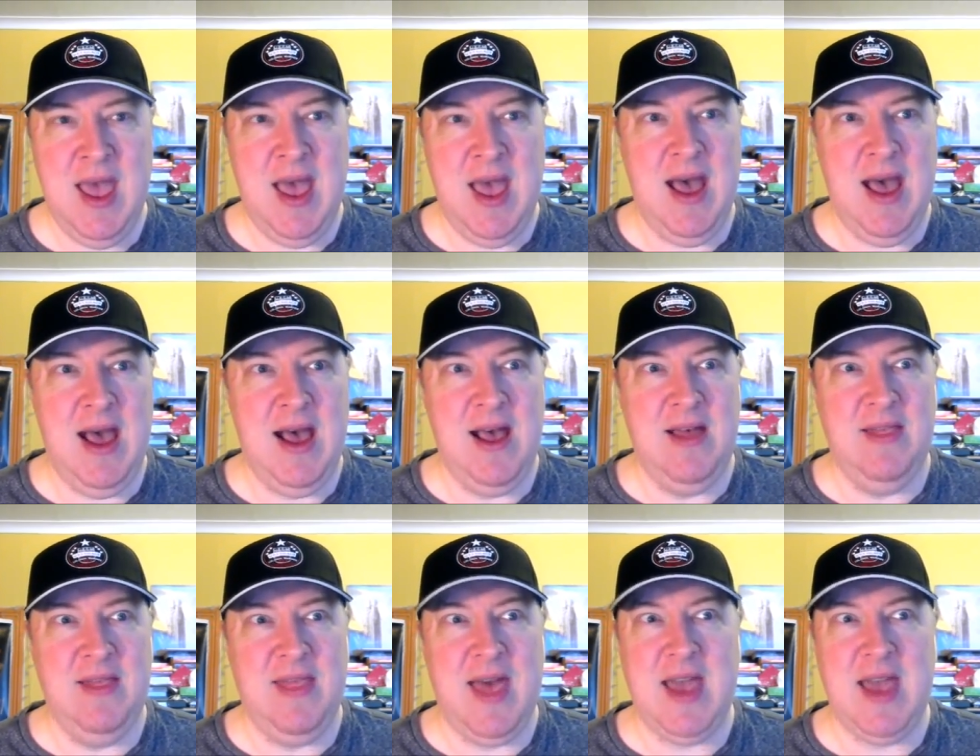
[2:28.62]

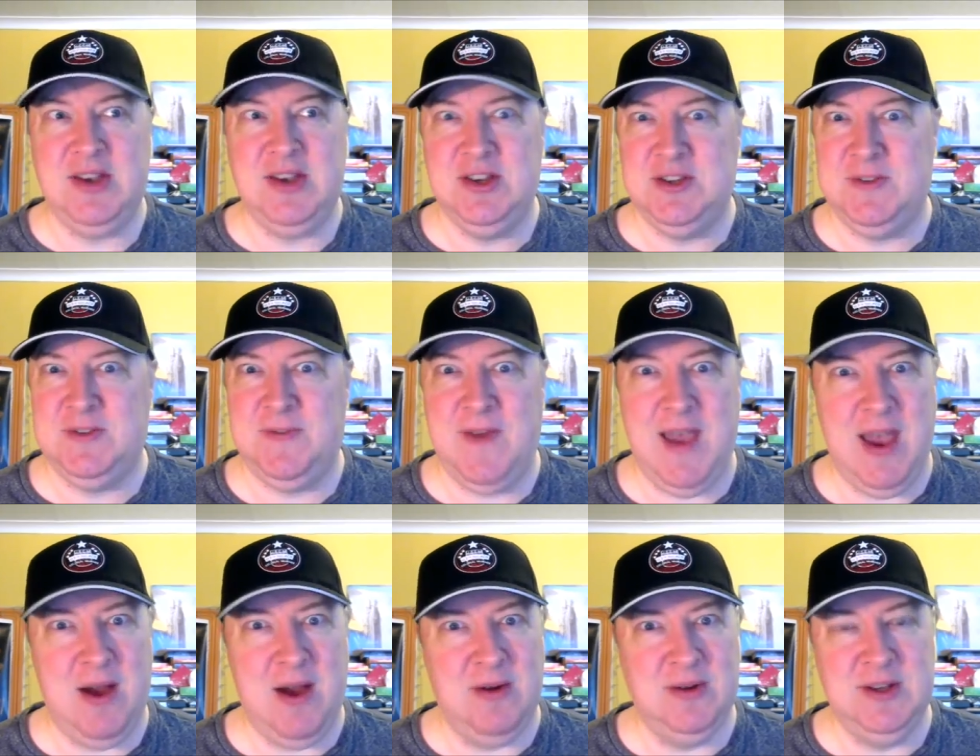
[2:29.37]
That just
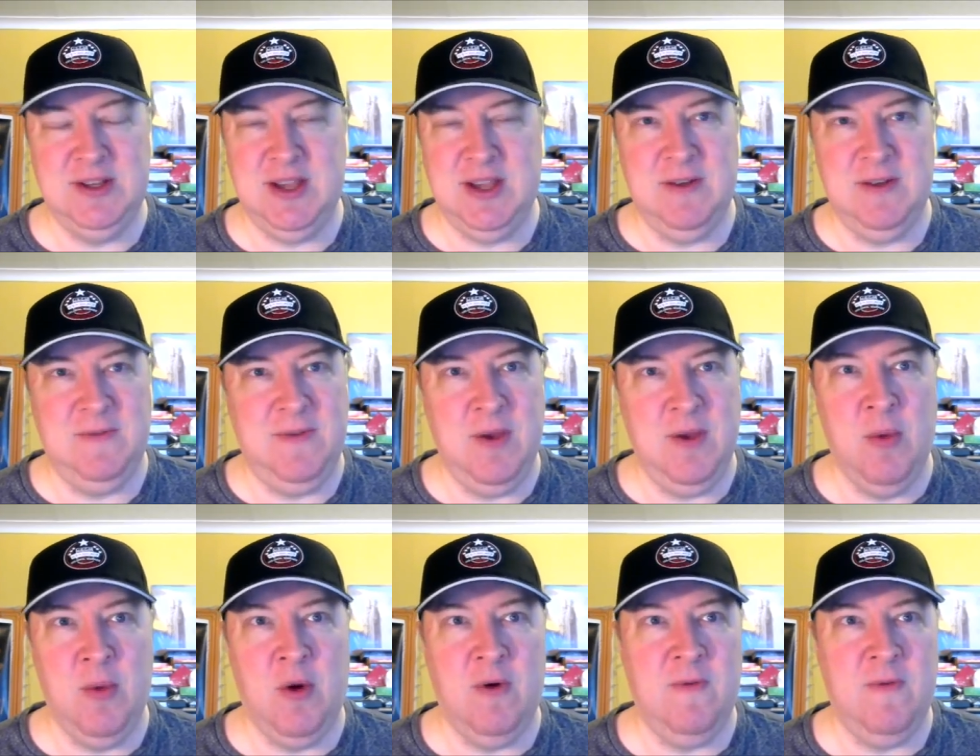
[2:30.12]
failed. He's done a
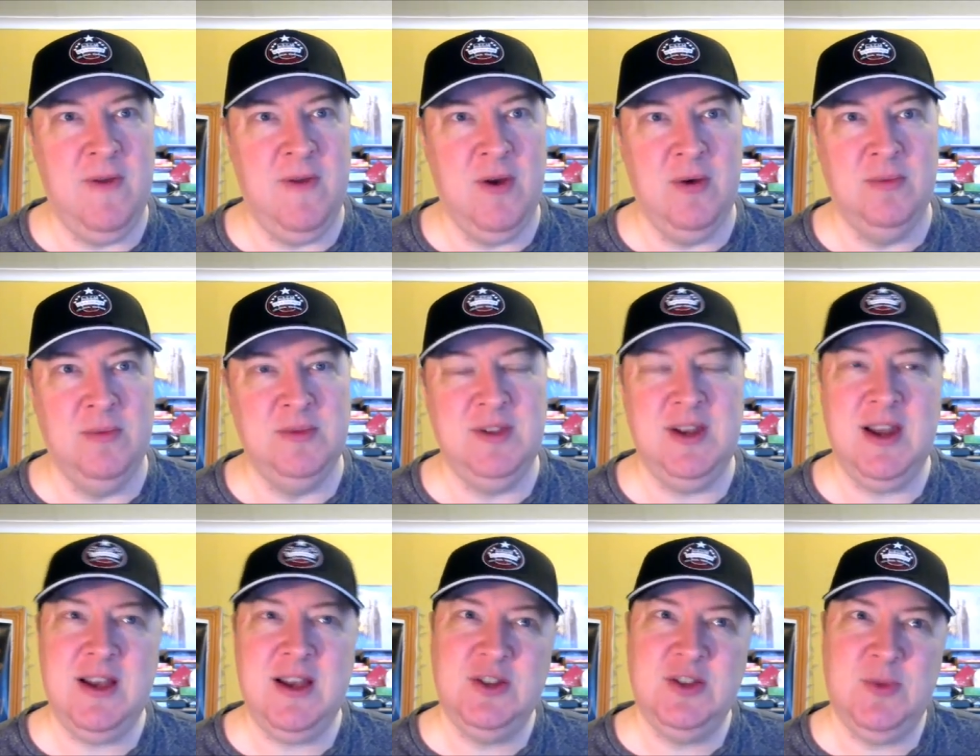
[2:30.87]
few more films.
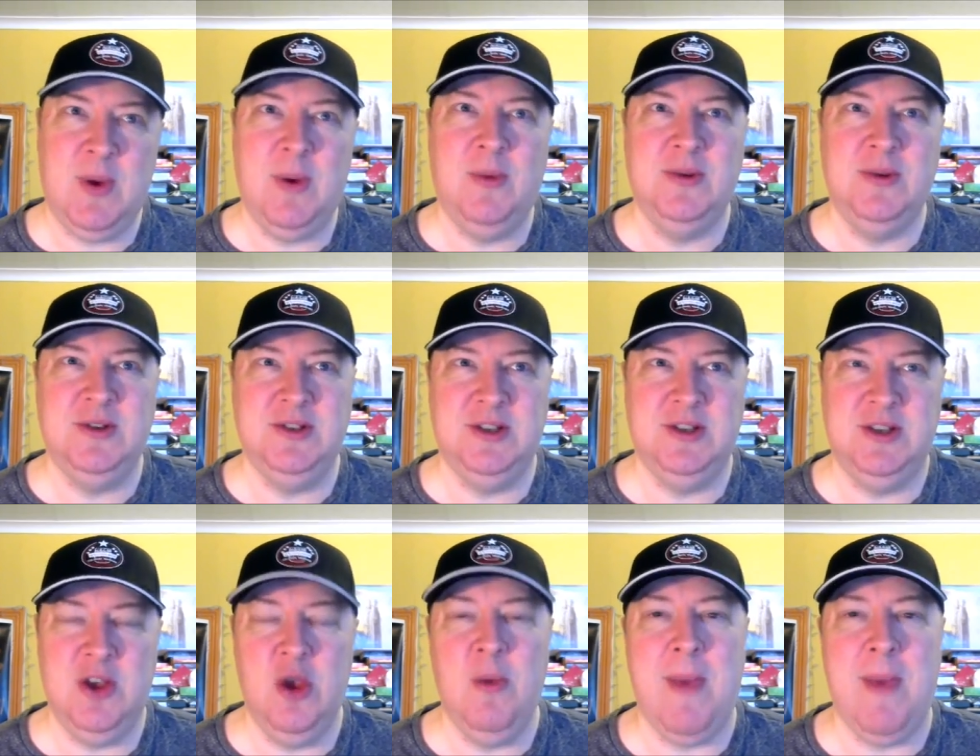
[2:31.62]
The last one
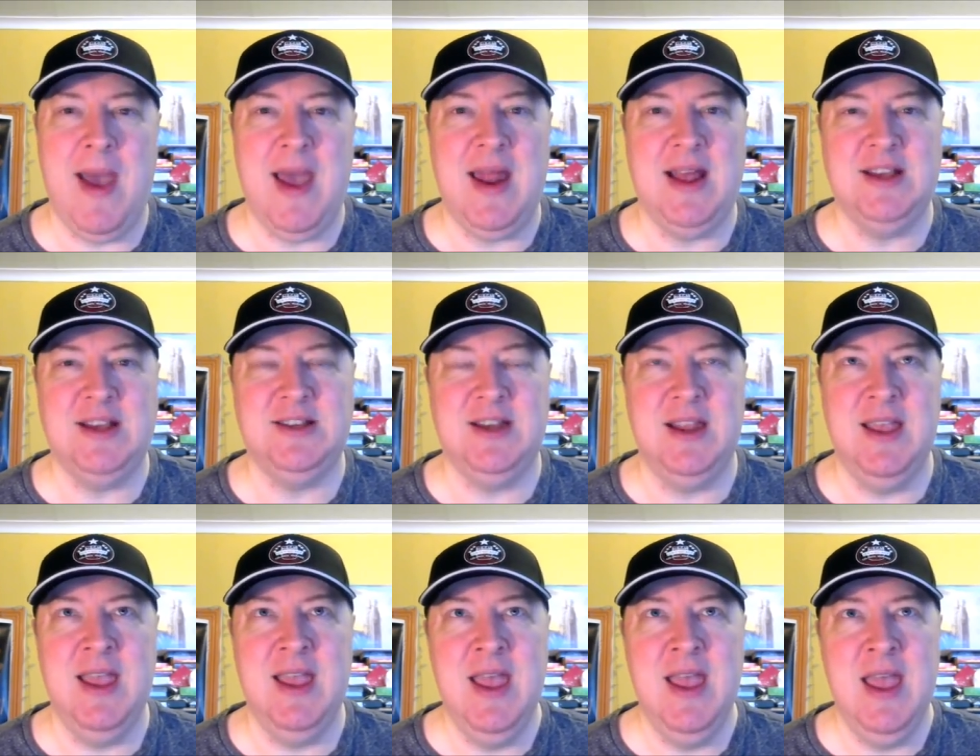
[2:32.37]
wasn't too bad,
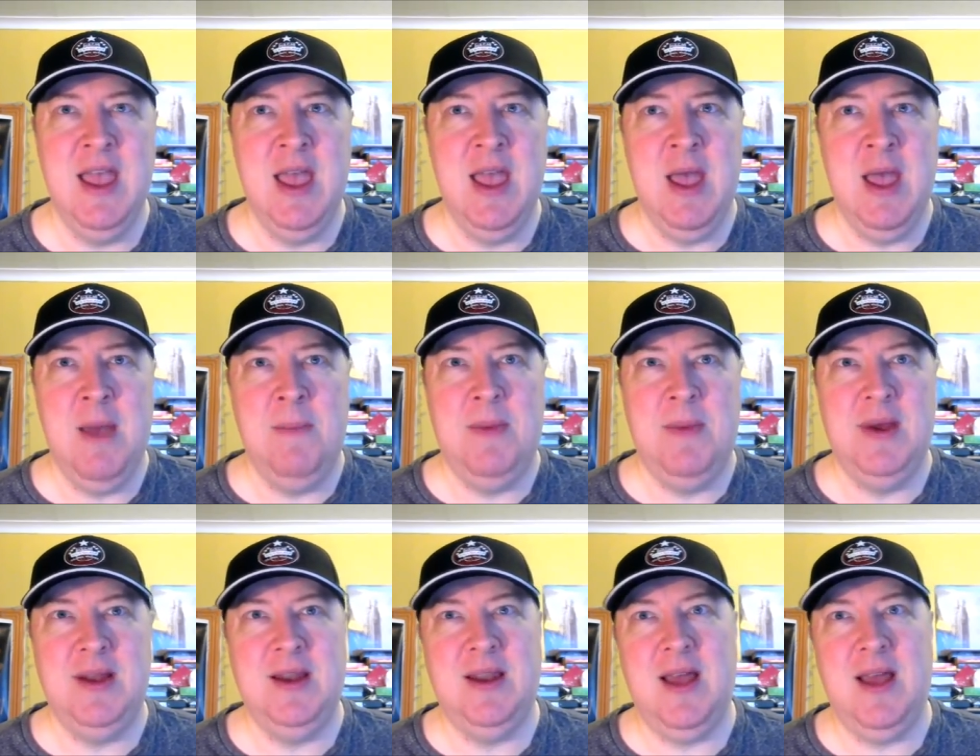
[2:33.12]
actually.
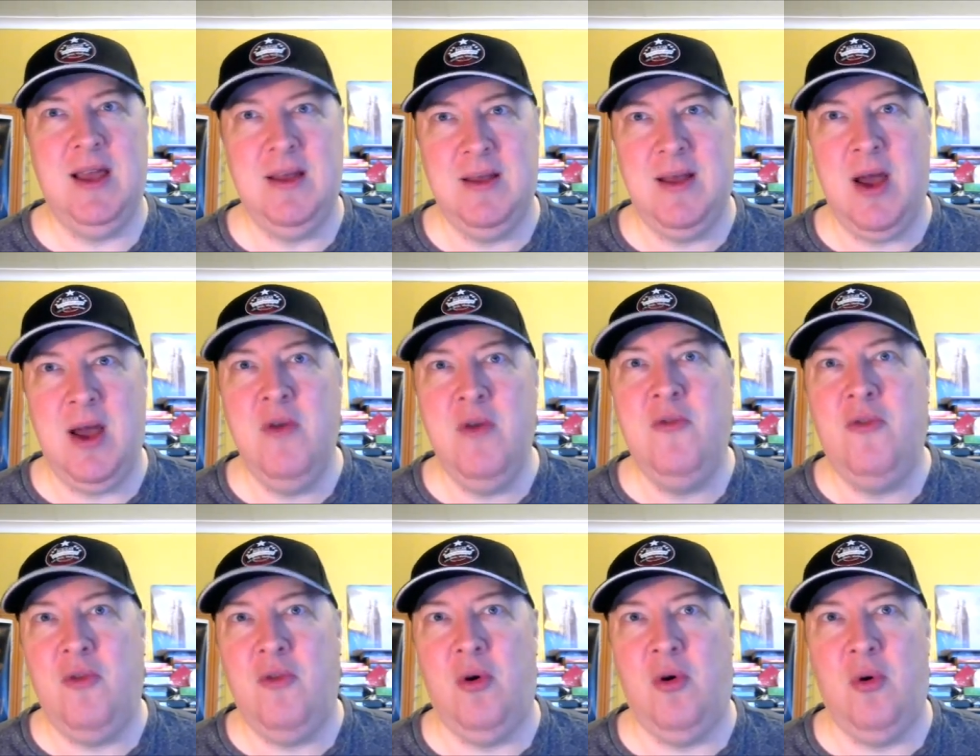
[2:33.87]
But
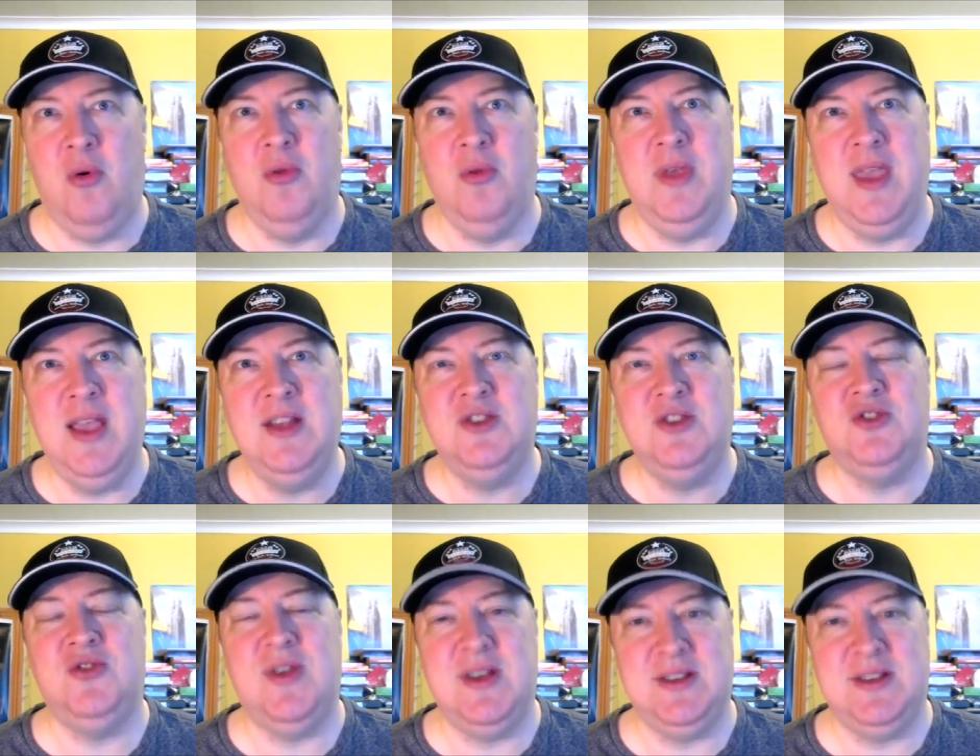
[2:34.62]
overall, the
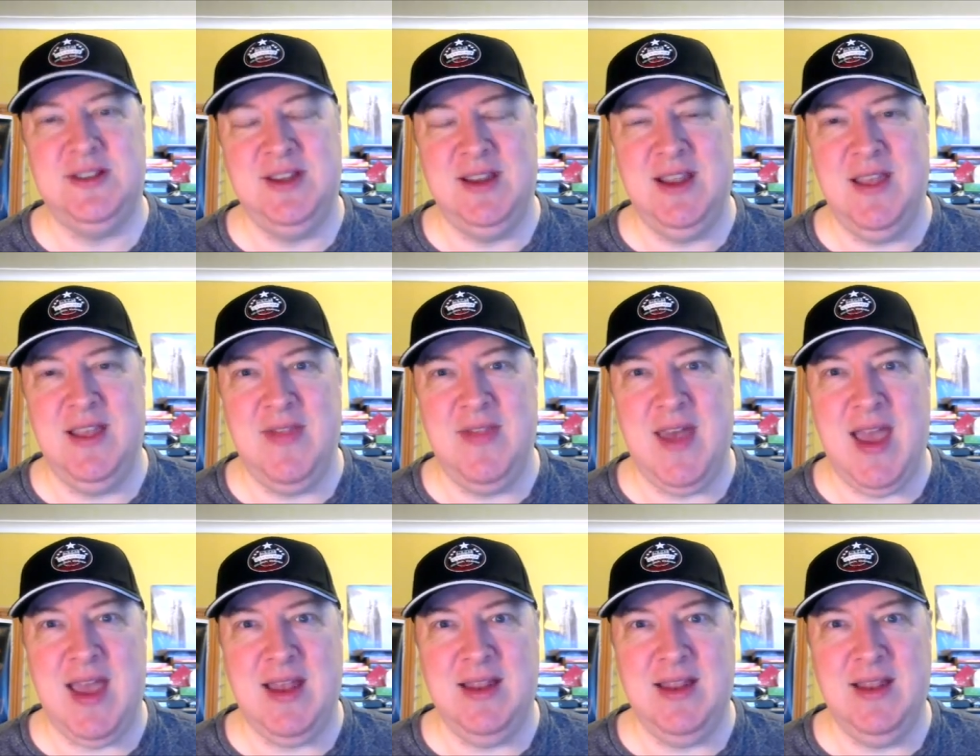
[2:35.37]
interest in
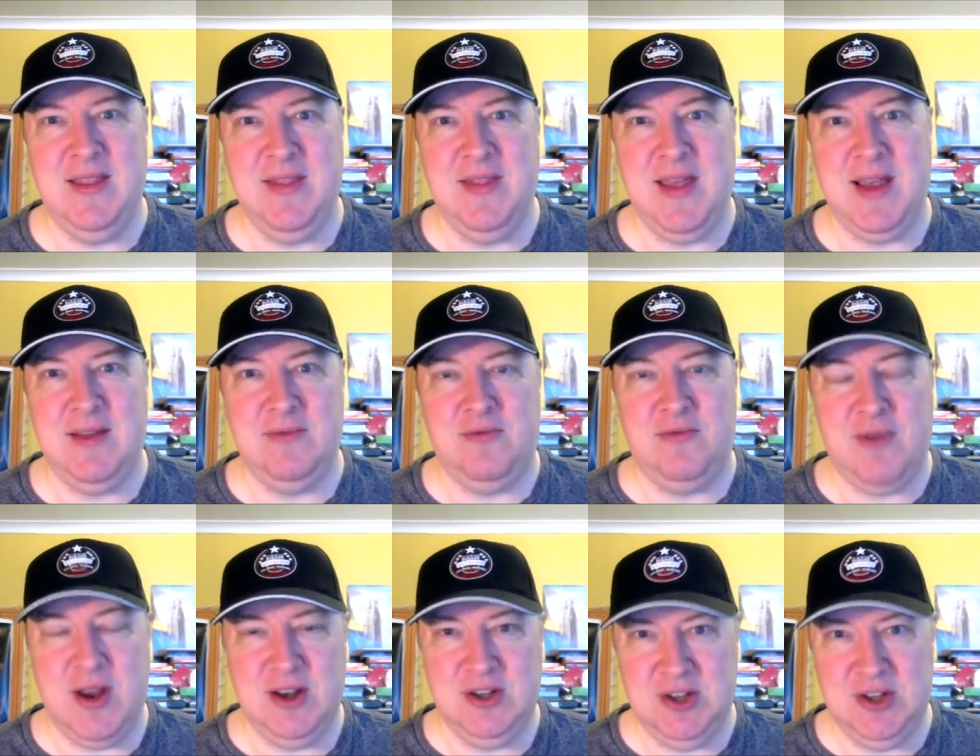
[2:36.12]
that
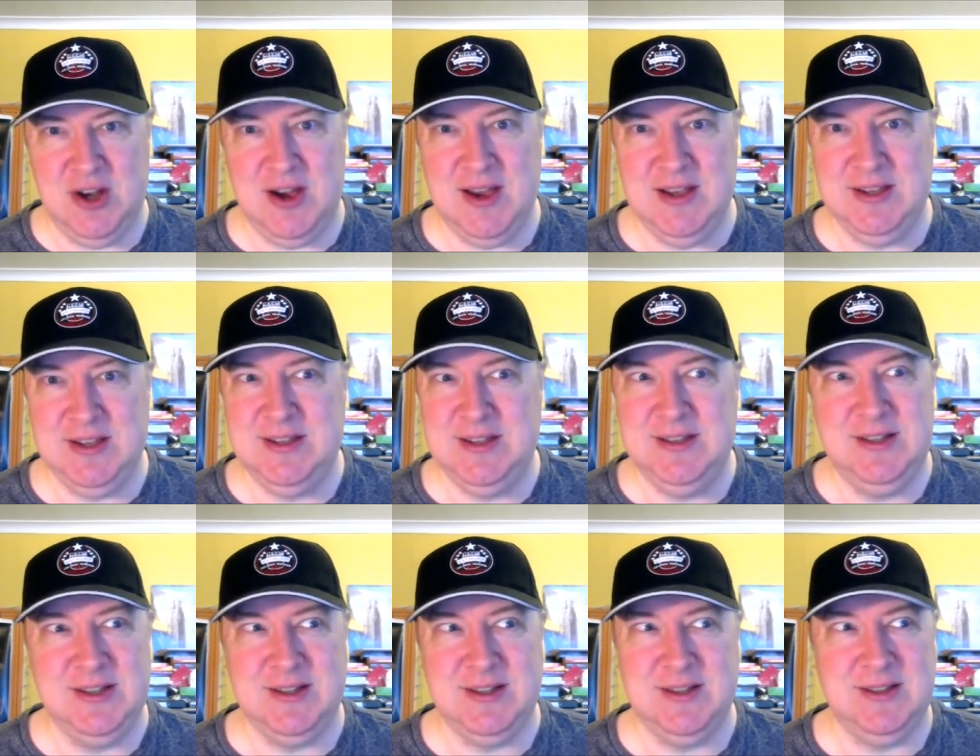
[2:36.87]
franchise
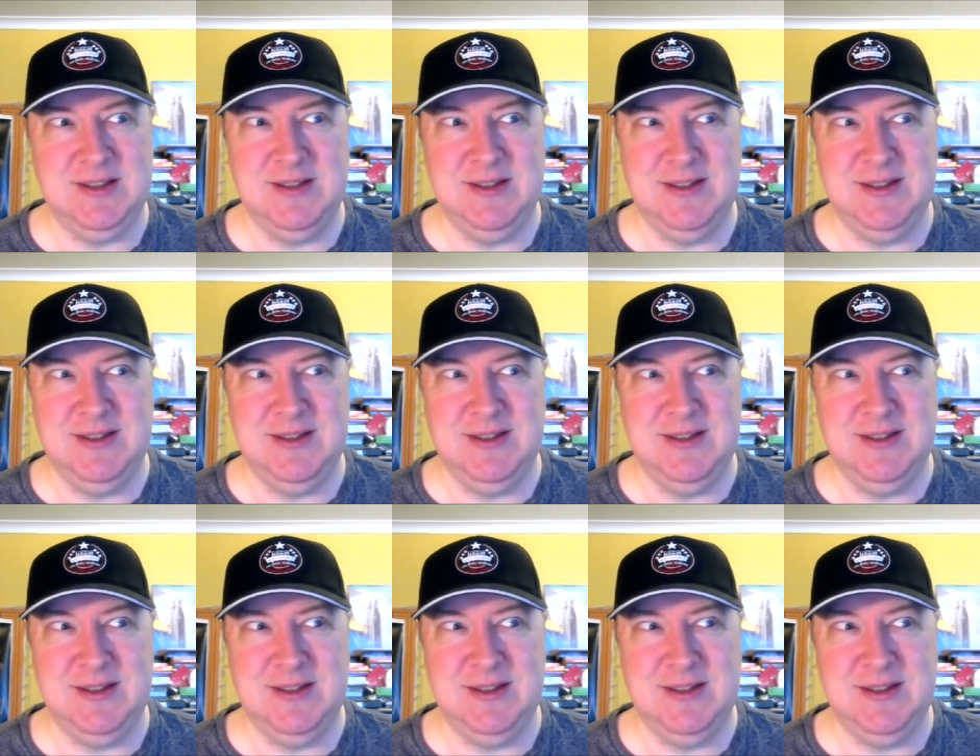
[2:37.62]
just